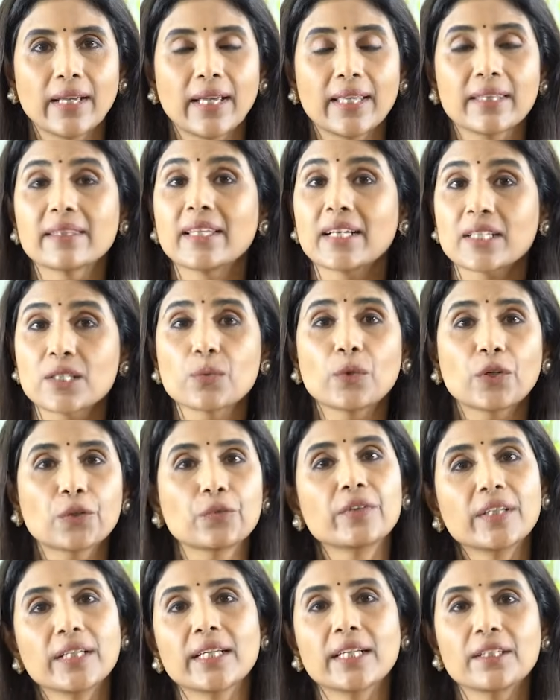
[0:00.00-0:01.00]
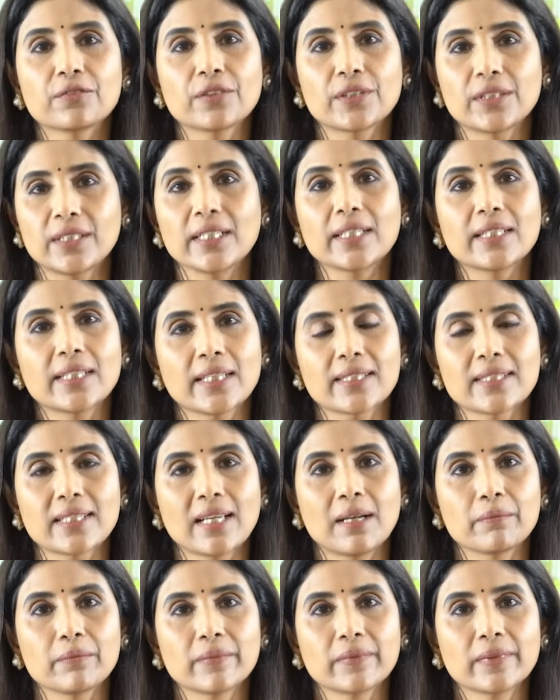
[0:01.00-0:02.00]
And that's what we need for the NEET
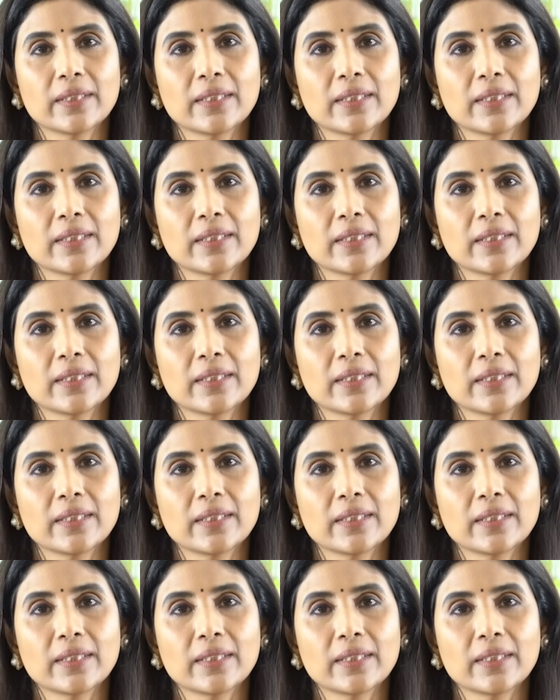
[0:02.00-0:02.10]
exam.